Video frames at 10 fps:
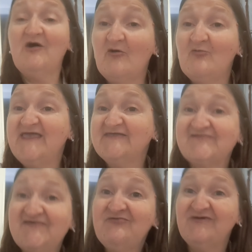I'll wait and
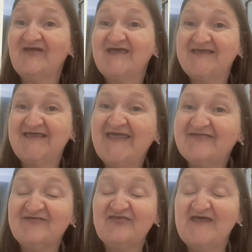see when I
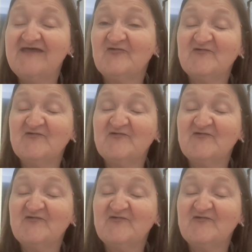get to the